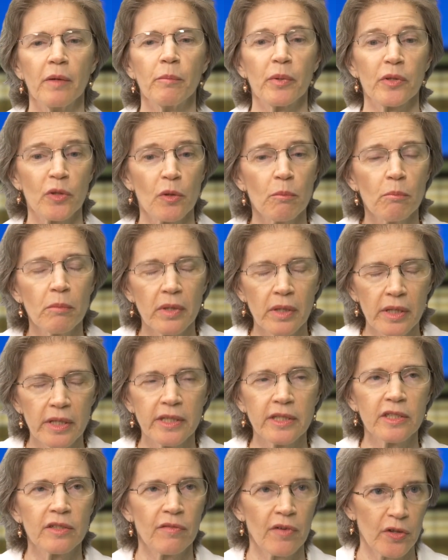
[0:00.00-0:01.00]
but the
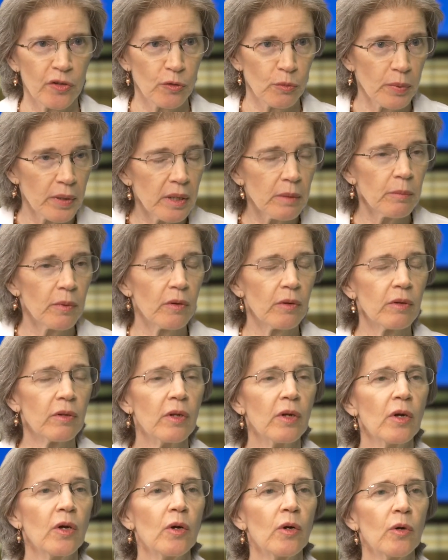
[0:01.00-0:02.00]
millions of other people
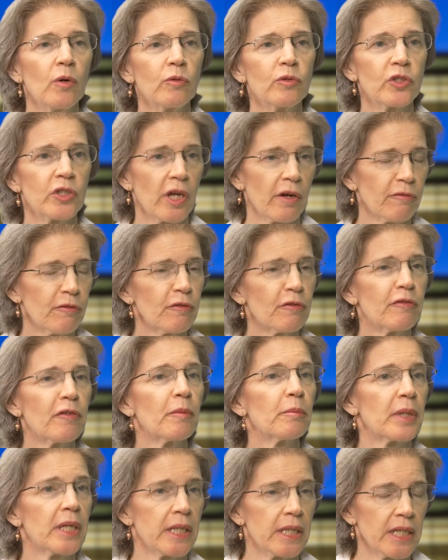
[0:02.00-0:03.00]
who suffer
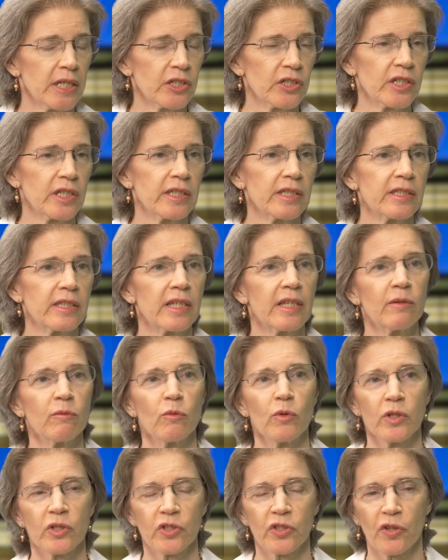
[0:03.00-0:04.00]
from conditions in
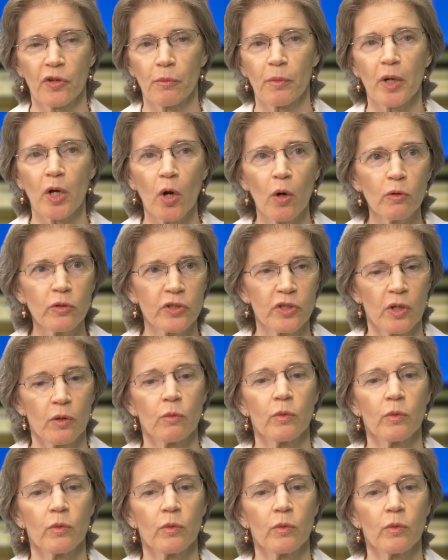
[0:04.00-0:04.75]
which their mucosa,